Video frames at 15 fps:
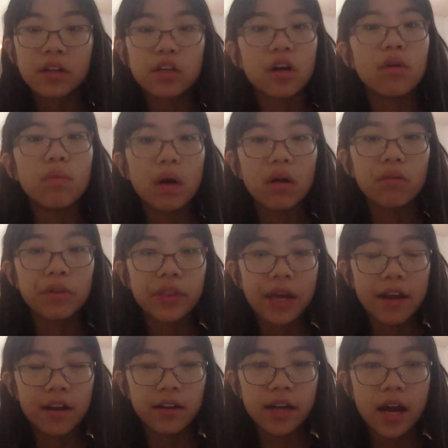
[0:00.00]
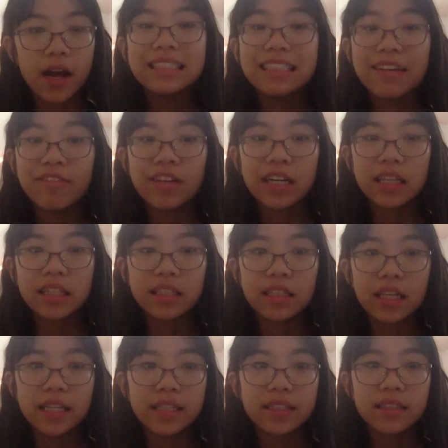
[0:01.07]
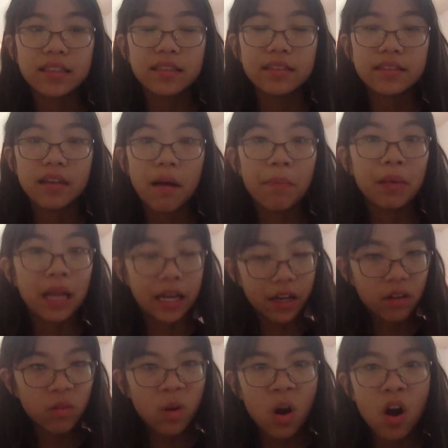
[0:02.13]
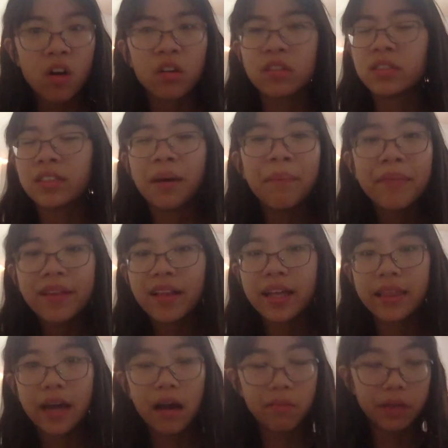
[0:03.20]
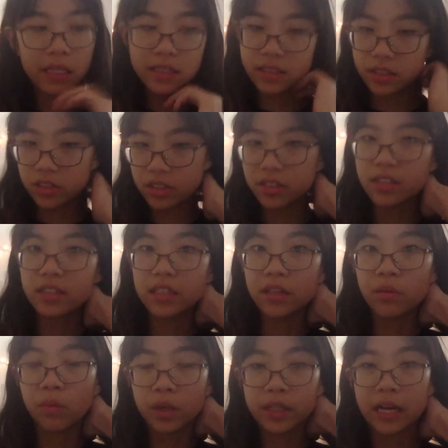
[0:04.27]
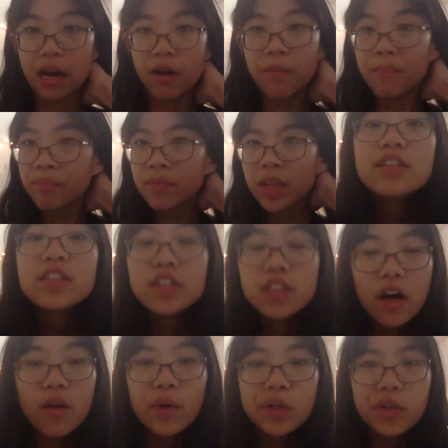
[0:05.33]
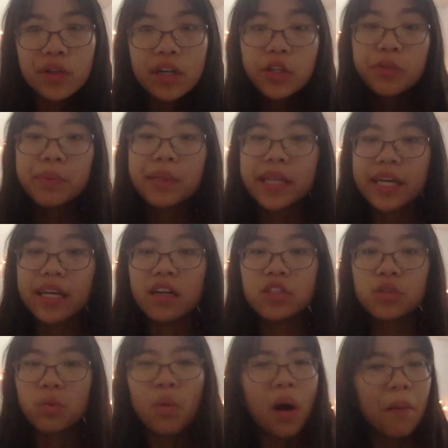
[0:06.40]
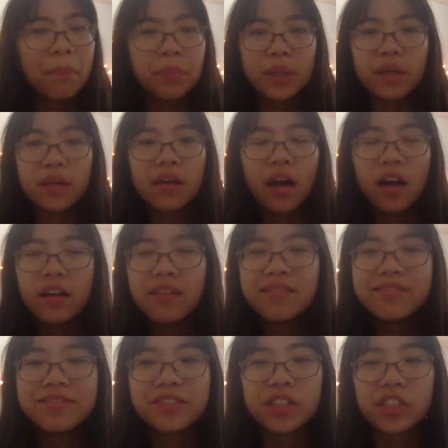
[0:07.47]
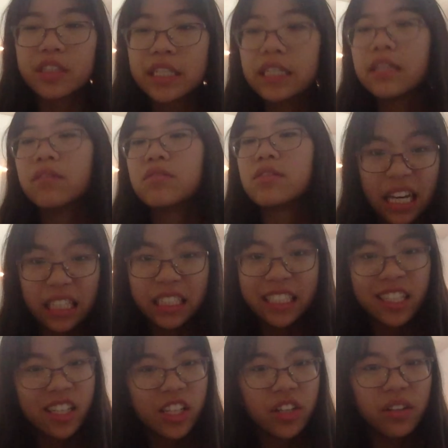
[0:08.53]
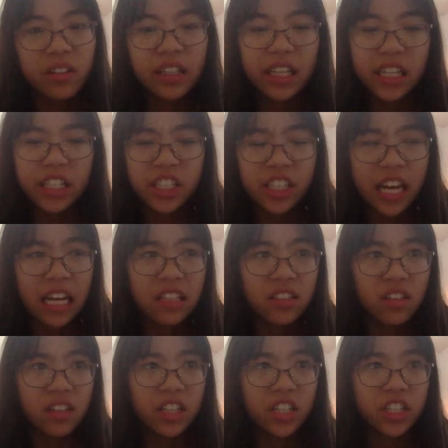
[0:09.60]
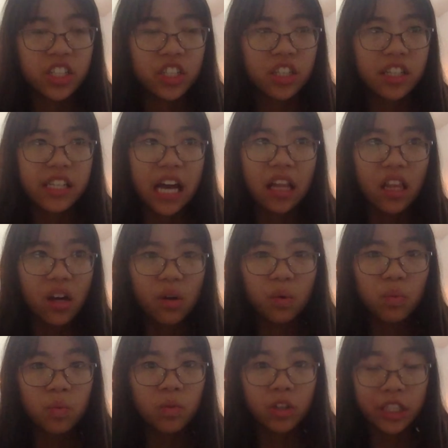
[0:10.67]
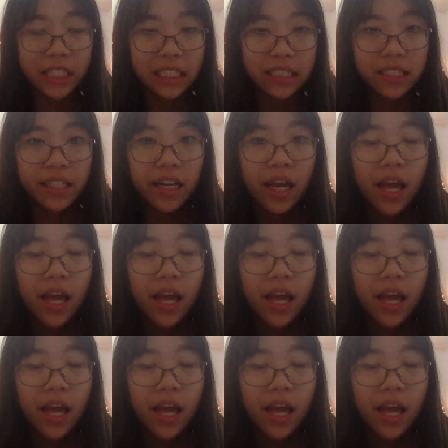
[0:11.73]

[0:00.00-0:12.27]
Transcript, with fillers: go well with the hair dye. I definitely like applied it wrong or something like that because it just didn't work out. So it turned out to be like a swampy kind of green. It was a teal-ish, hazel-ish, yellow green.